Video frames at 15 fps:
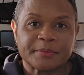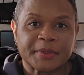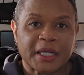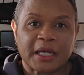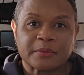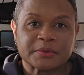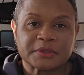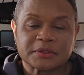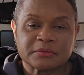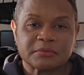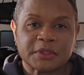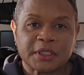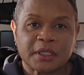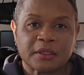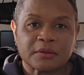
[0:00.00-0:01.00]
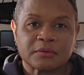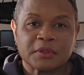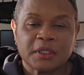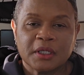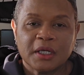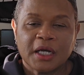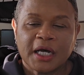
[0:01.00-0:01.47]
And I was, you know,
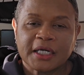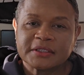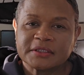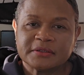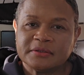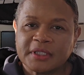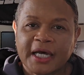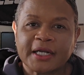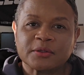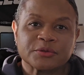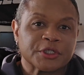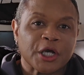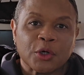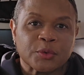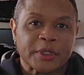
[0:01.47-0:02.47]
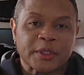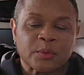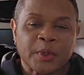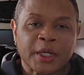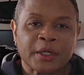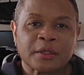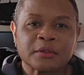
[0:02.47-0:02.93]
I don't go
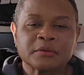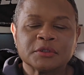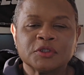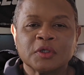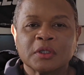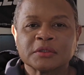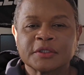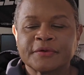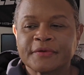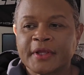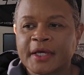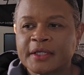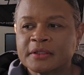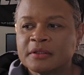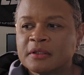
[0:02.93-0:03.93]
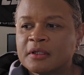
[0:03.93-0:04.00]
anywhere. You all know that.